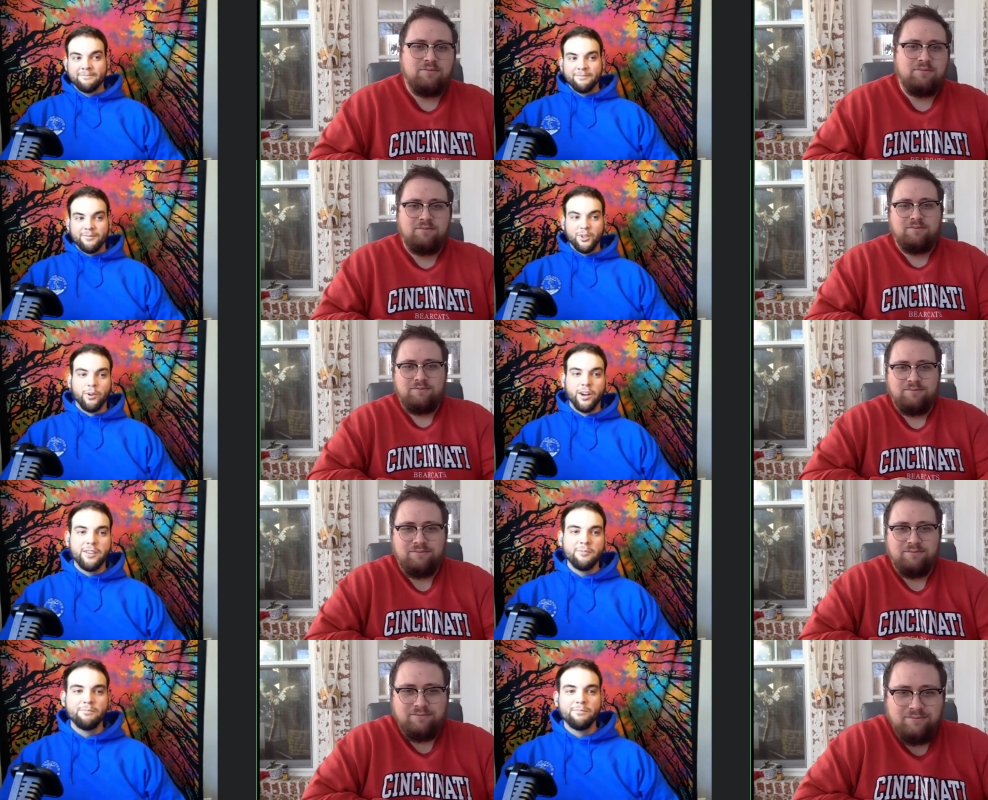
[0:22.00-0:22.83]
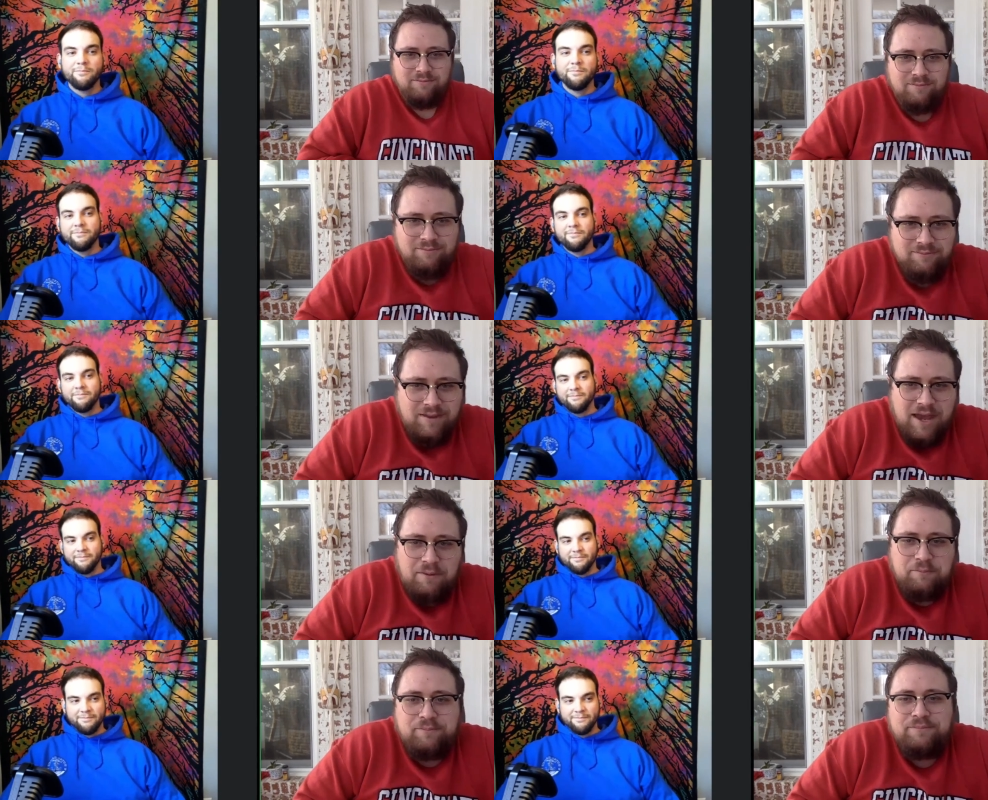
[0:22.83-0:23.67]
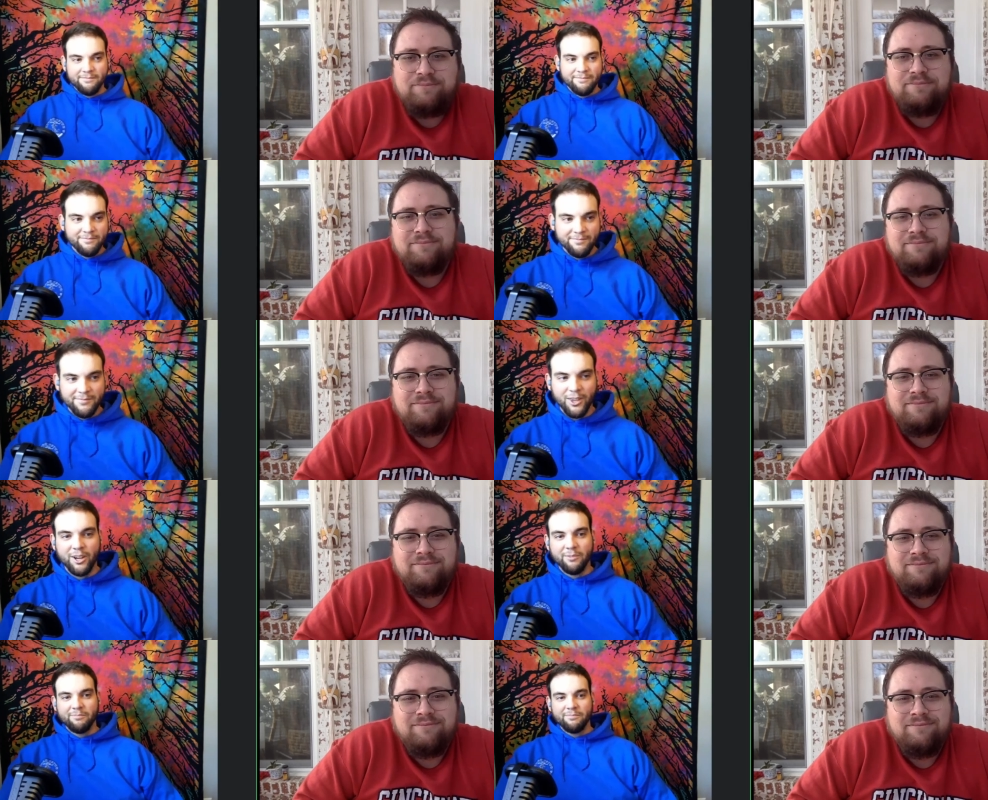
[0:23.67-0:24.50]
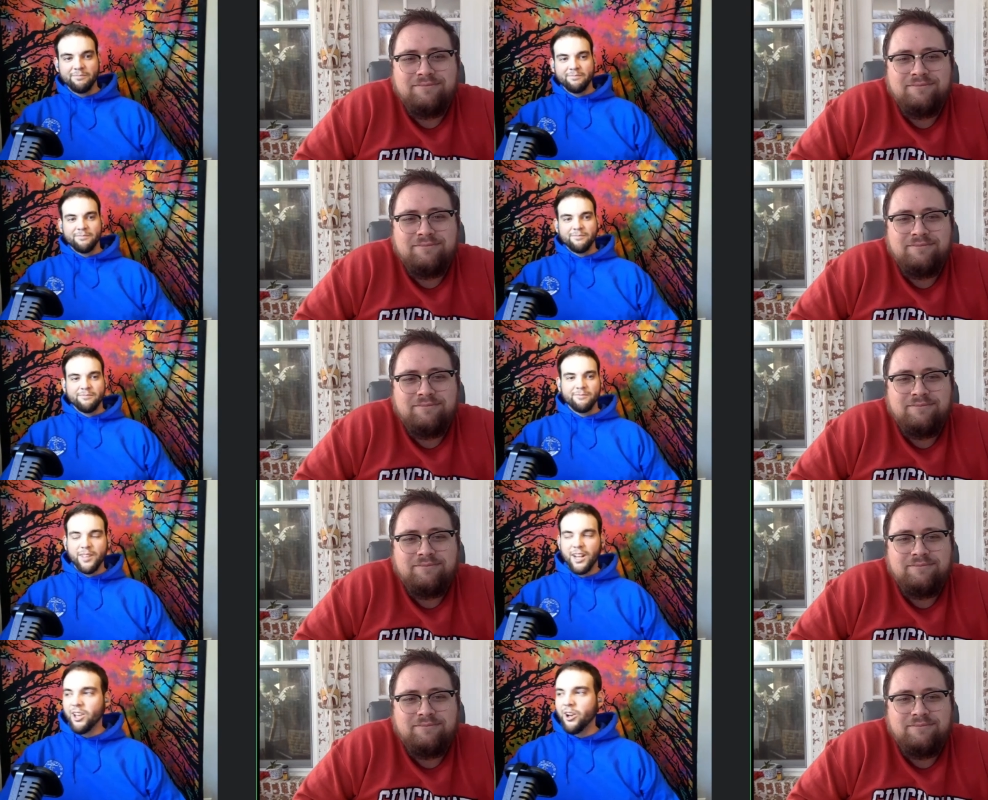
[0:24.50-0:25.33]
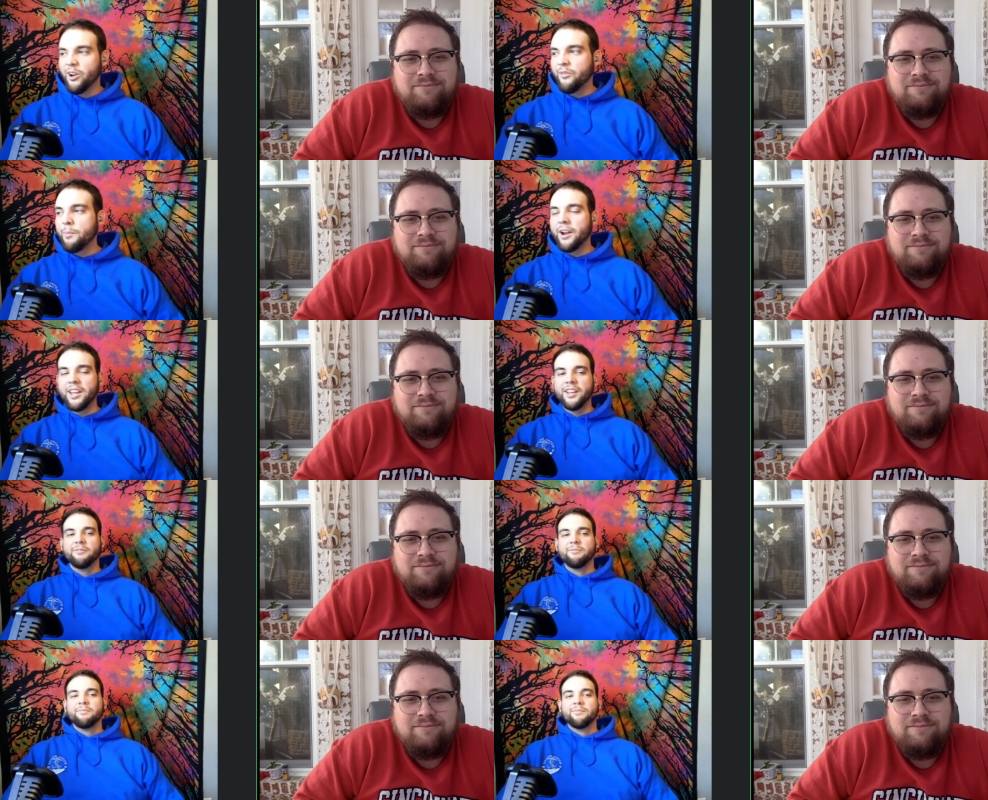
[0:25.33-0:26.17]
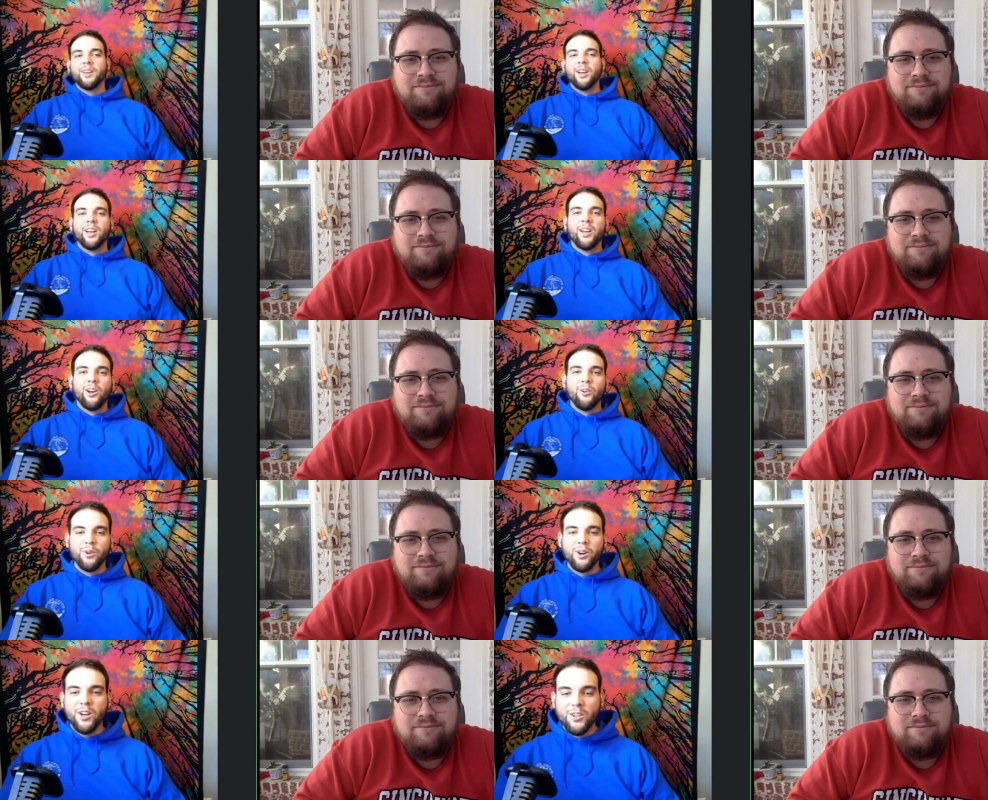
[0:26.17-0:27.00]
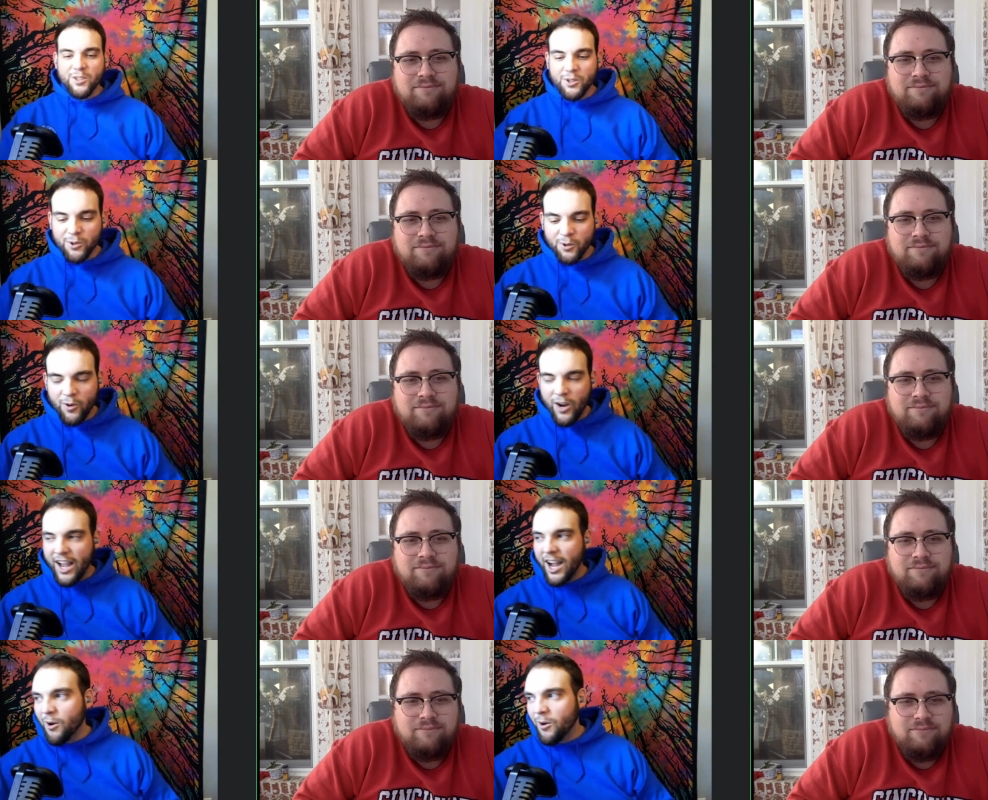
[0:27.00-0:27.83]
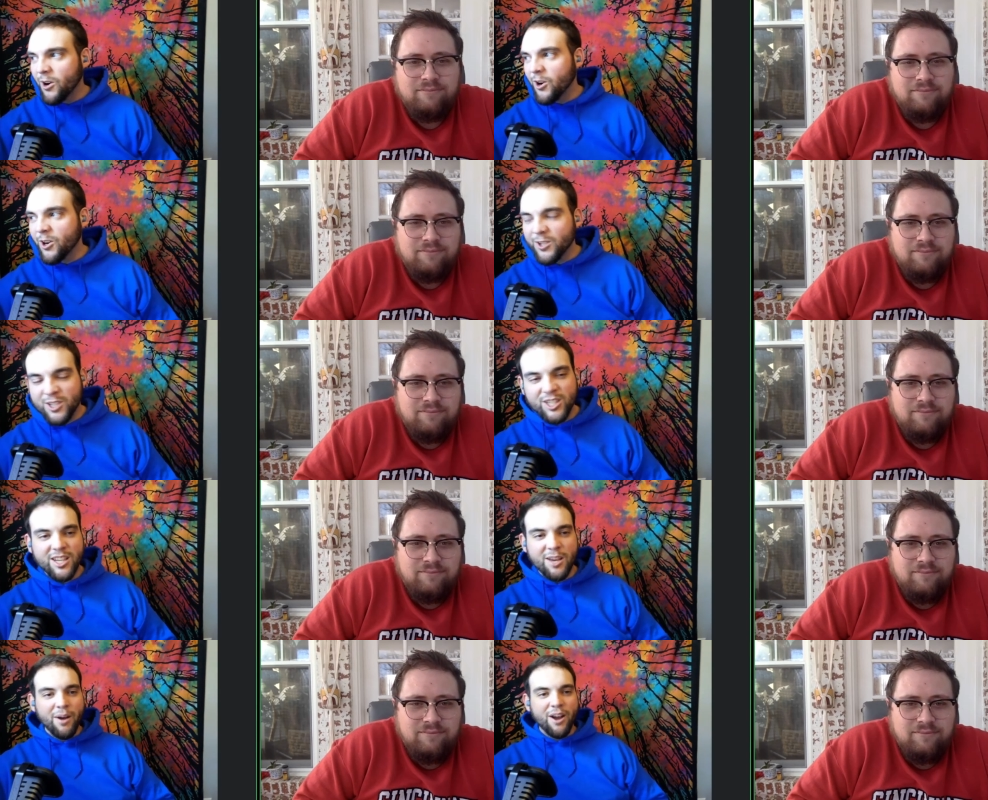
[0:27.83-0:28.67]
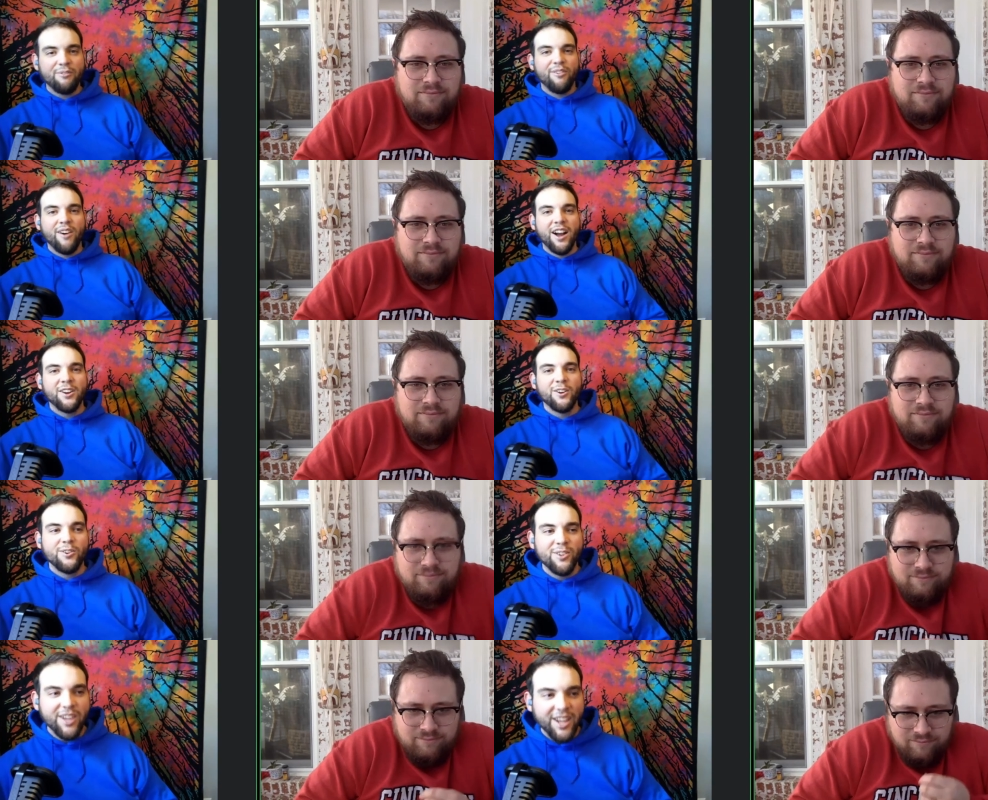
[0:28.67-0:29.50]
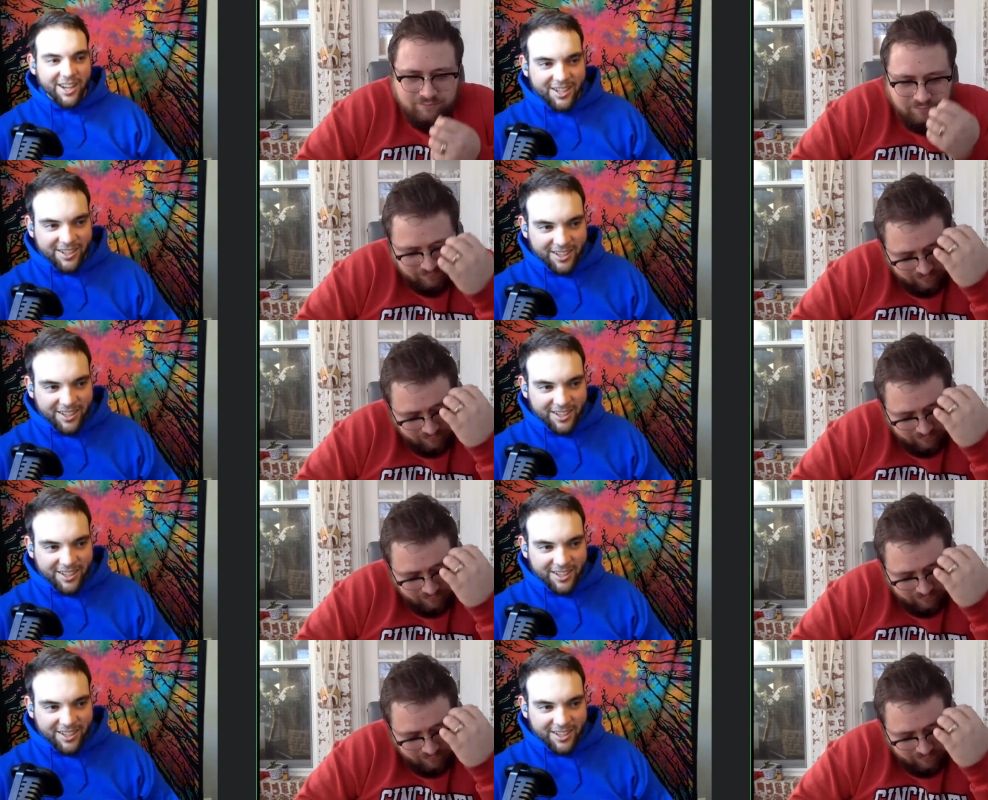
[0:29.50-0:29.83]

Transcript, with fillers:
Speaker 1: You ready? Yeah. Hello, everybody. We're going to do our semifinal and